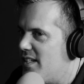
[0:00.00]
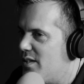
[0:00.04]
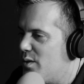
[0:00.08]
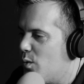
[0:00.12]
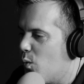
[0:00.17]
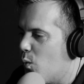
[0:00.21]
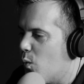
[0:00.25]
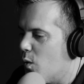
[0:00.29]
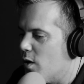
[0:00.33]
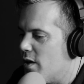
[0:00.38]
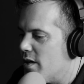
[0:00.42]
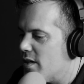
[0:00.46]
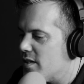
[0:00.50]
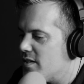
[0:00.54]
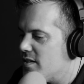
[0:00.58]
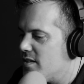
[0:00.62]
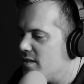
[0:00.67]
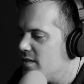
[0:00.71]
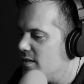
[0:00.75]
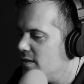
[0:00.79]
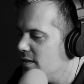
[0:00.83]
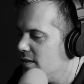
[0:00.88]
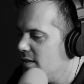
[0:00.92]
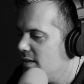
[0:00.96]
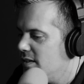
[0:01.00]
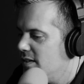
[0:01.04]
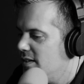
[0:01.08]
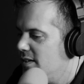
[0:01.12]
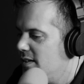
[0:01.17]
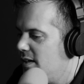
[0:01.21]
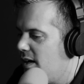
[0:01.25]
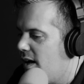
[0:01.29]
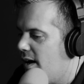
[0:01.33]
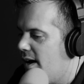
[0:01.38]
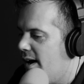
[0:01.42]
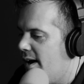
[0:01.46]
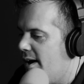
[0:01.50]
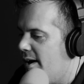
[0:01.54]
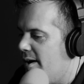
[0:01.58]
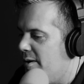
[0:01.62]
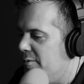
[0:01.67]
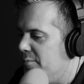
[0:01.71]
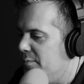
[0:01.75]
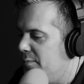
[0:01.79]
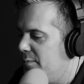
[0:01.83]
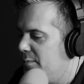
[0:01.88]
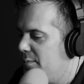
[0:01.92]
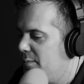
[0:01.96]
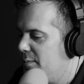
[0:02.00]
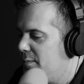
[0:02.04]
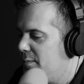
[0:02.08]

in the works. But